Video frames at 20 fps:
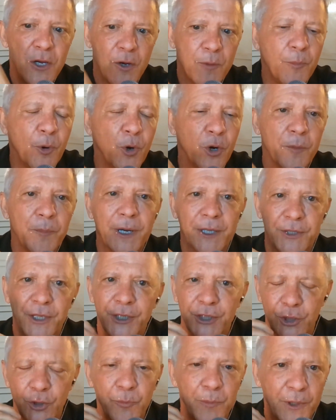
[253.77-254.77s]
more about the
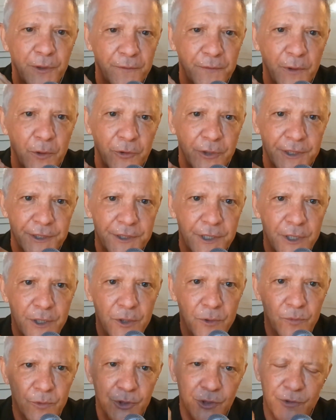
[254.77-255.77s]
human focus,
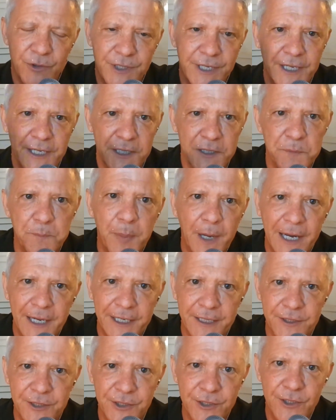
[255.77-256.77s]
would you say it's
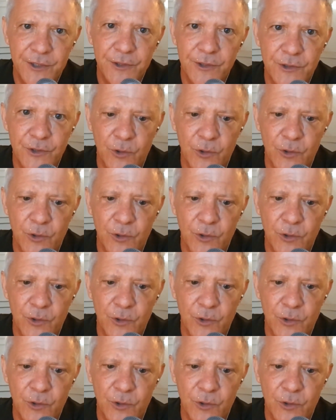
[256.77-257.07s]
biased